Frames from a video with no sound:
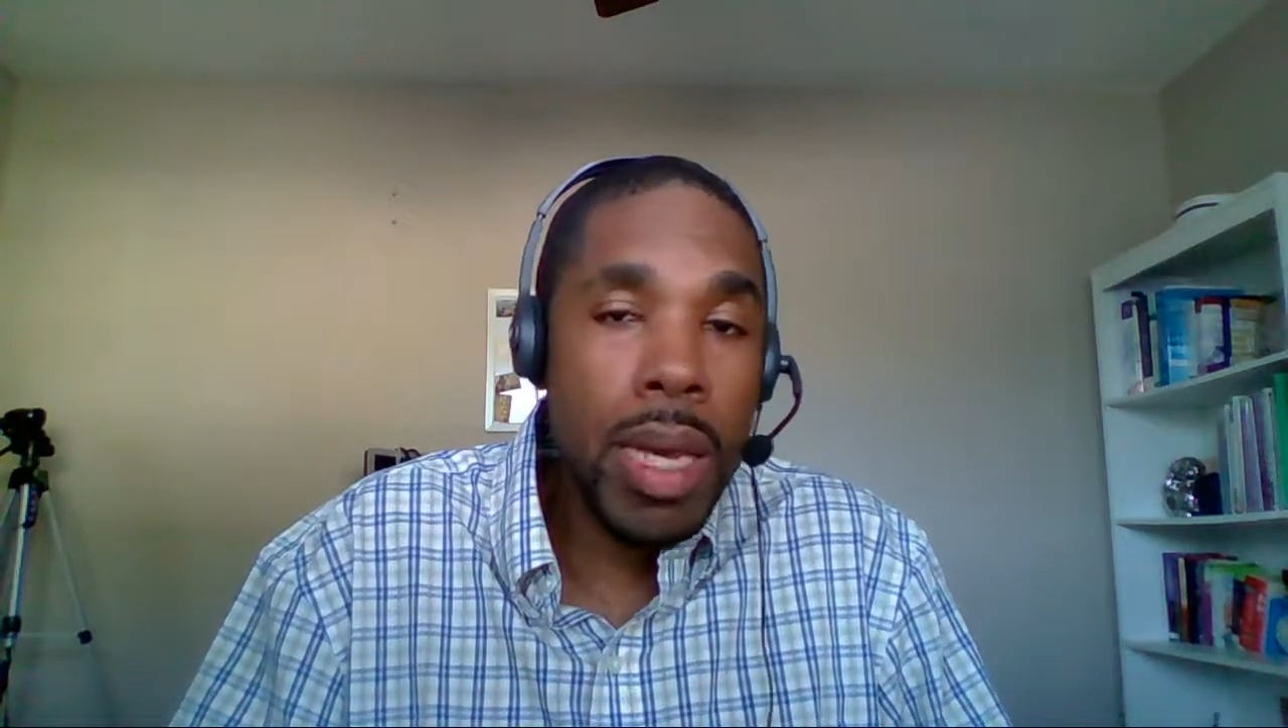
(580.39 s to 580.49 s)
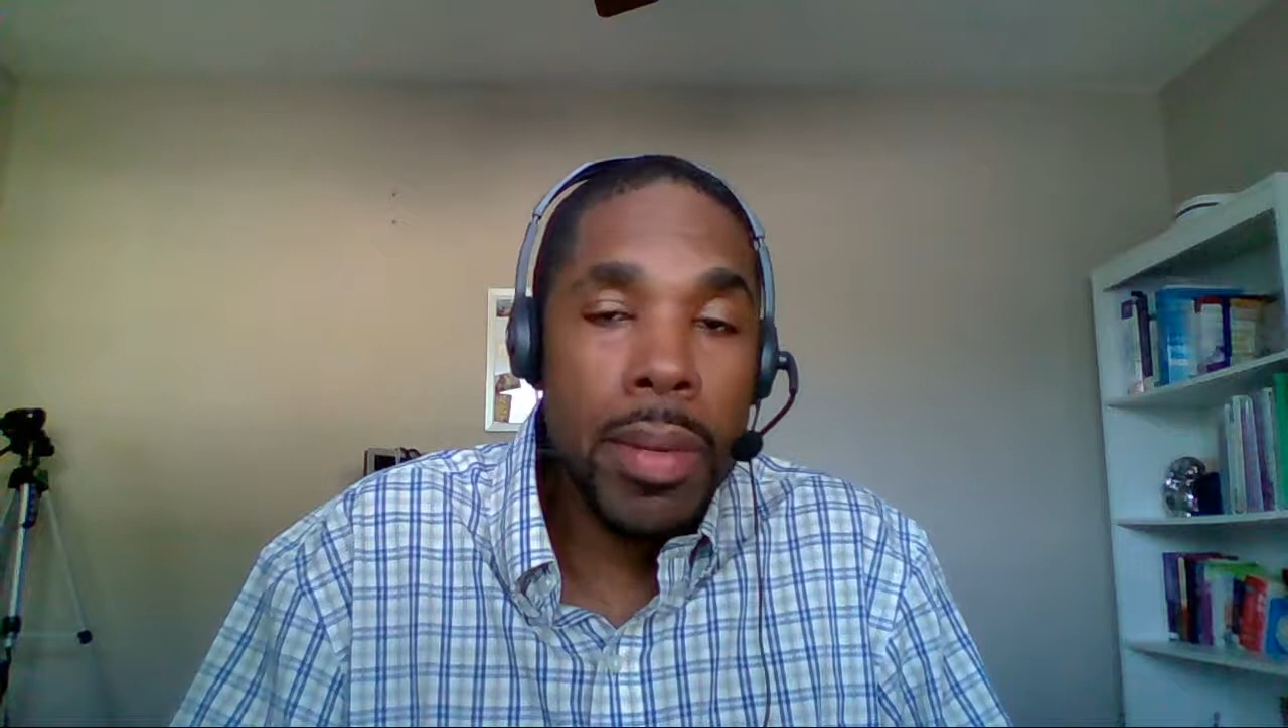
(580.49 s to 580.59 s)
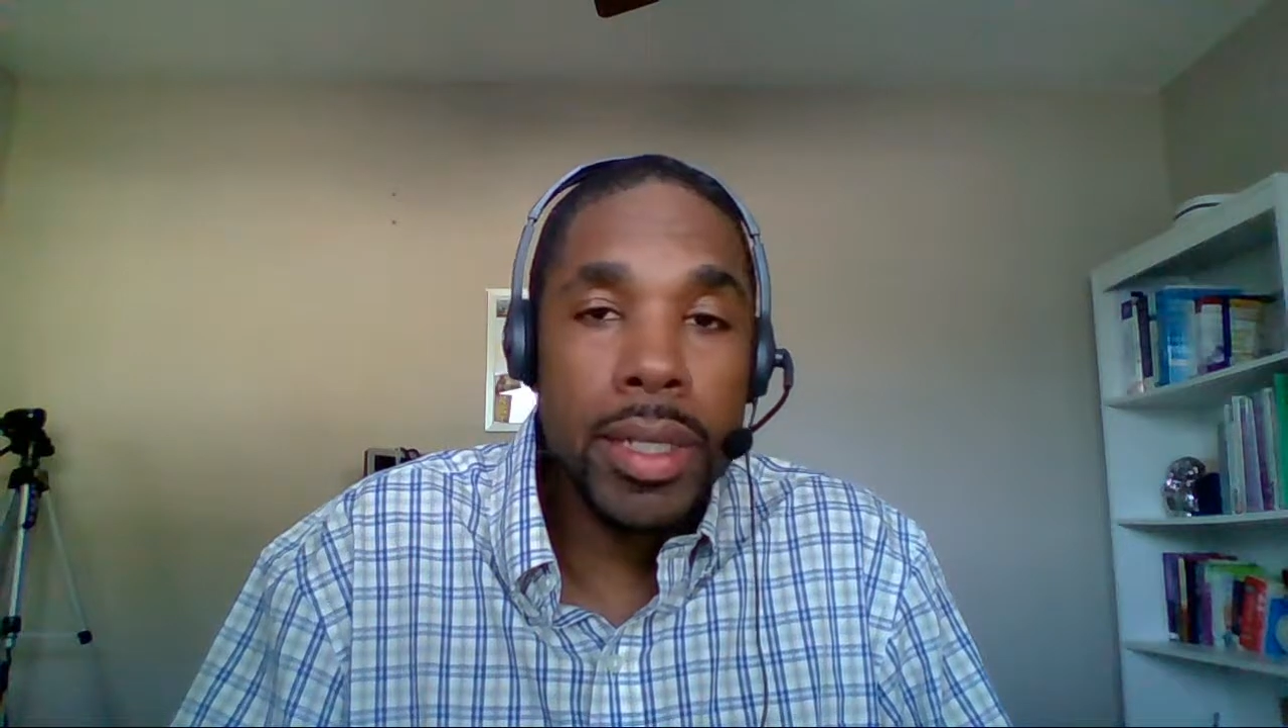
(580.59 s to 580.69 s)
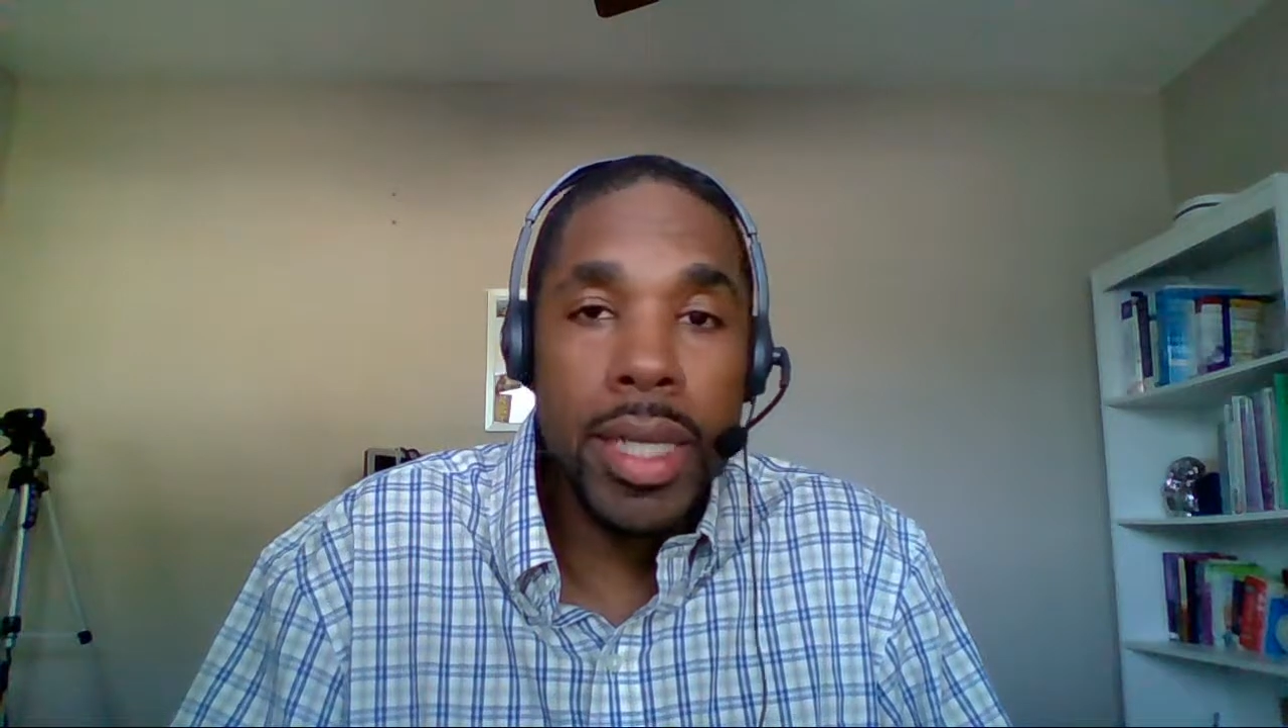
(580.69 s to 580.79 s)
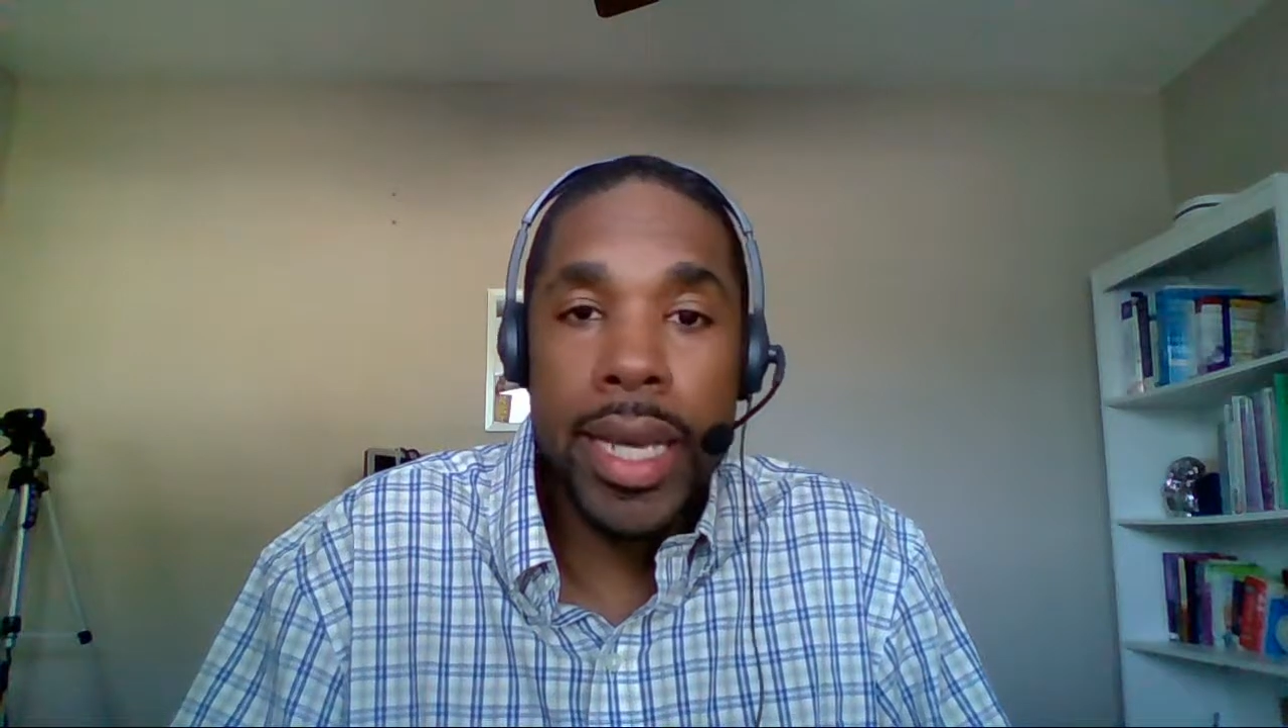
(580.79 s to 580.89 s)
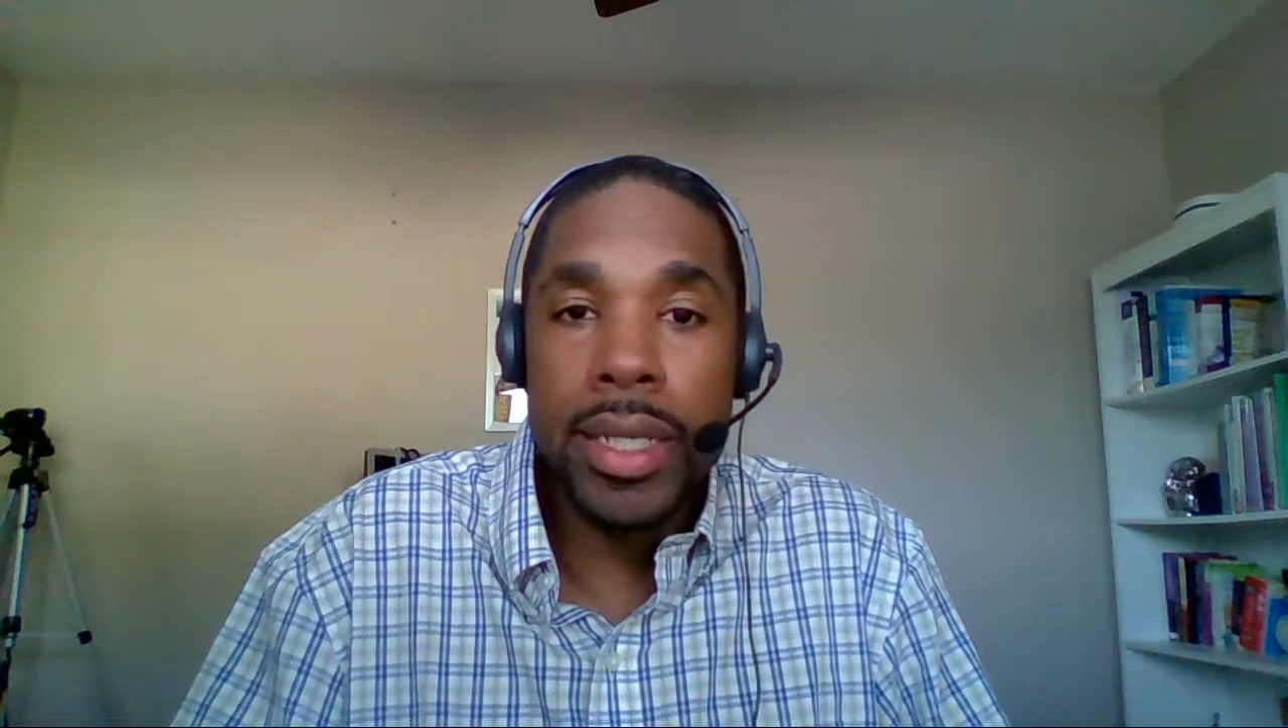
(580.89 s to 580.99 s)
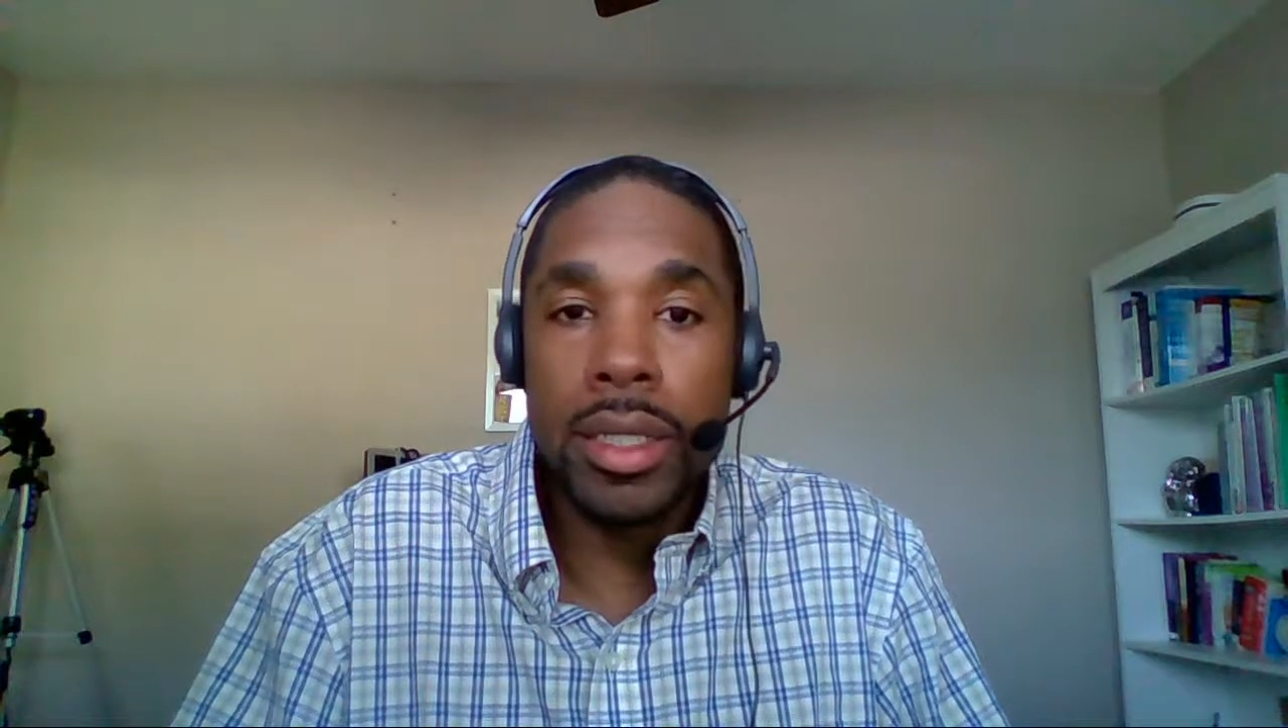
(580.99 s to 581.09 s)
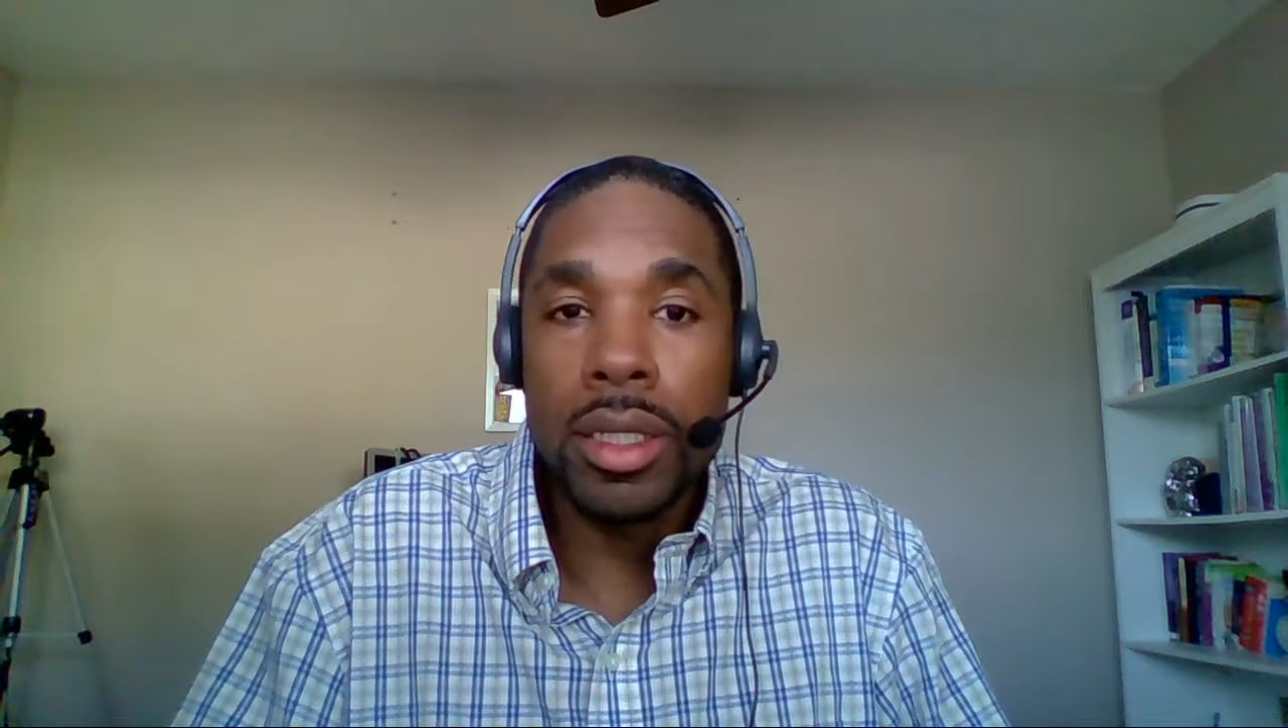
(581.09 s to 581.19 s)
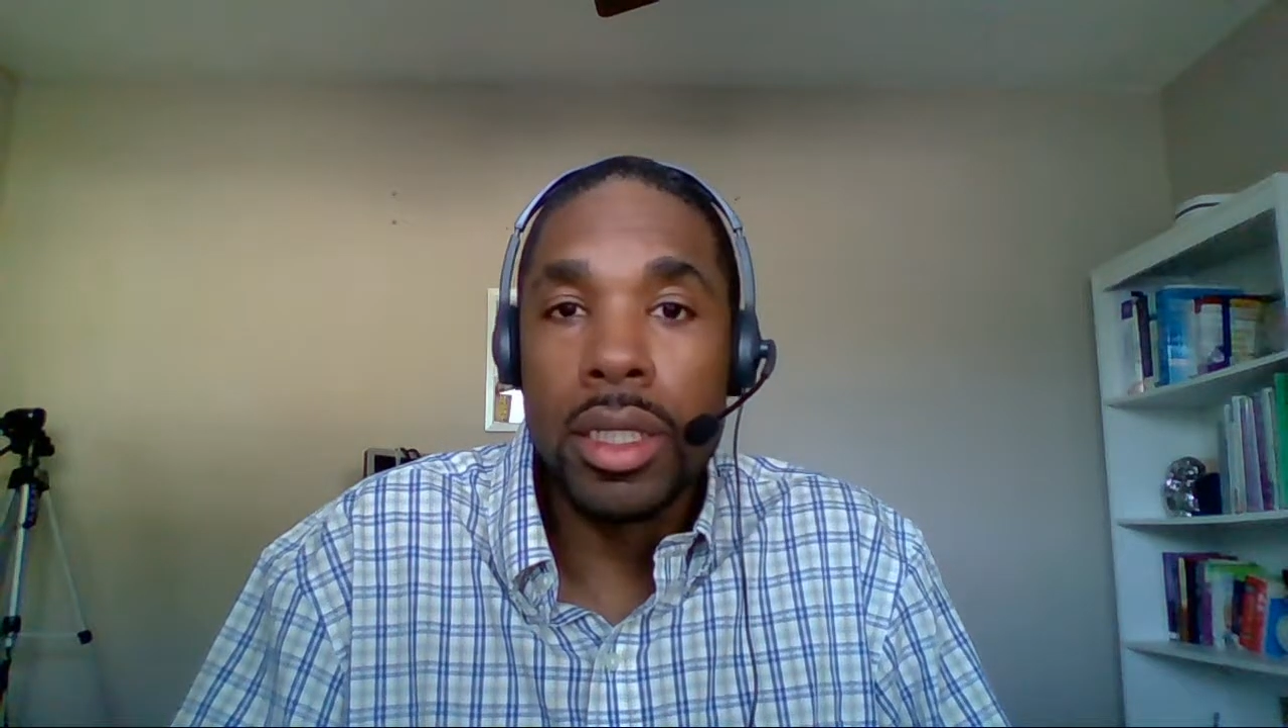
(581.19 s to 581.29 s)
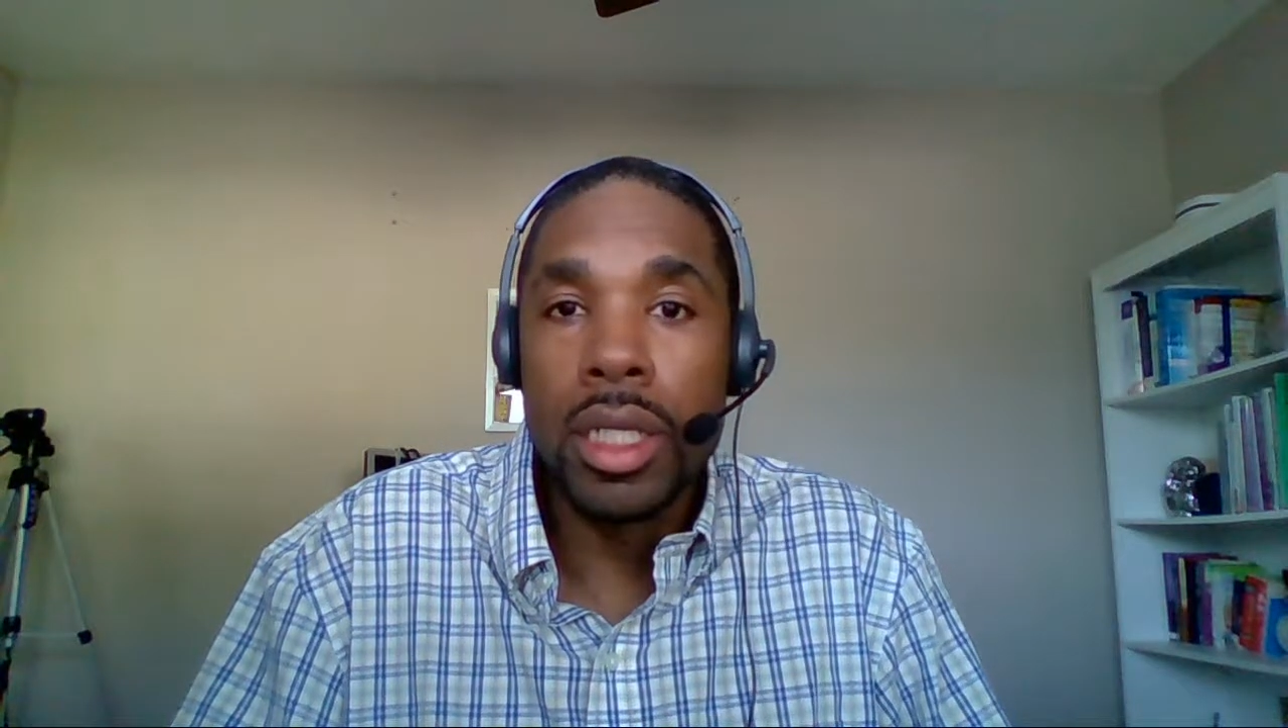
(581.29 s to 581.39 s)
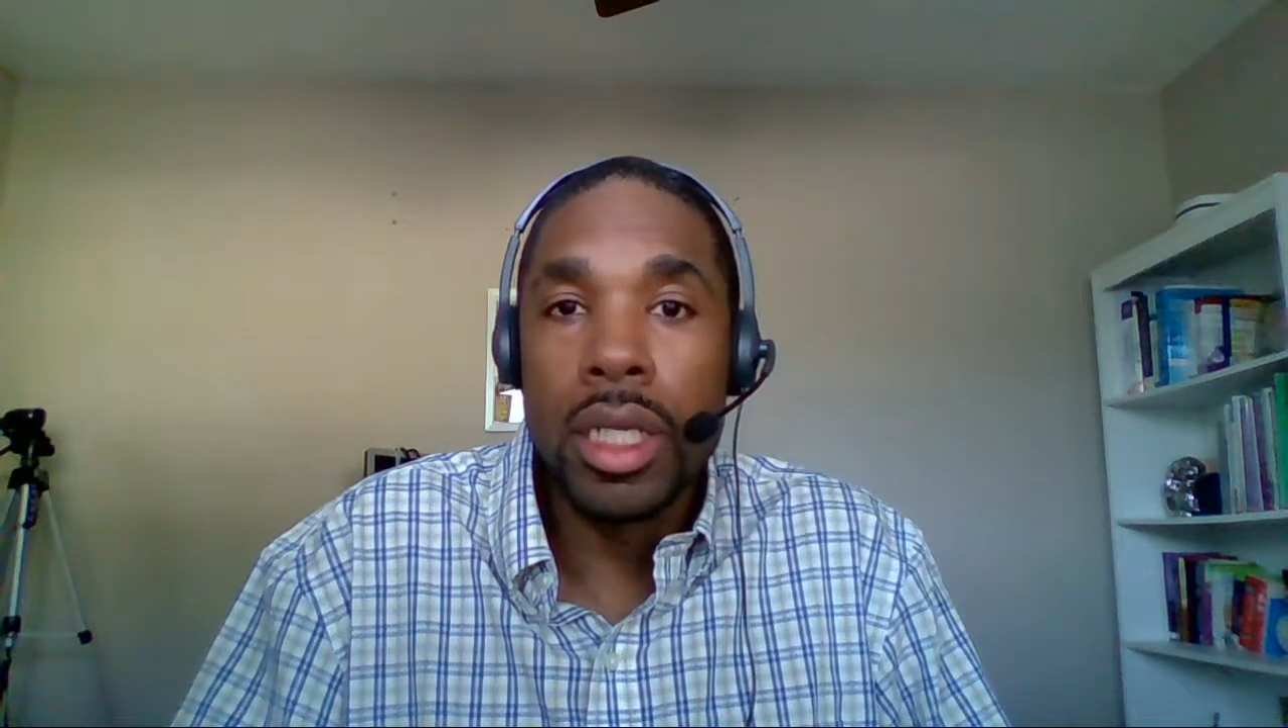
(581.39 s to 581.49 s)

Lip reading: may be days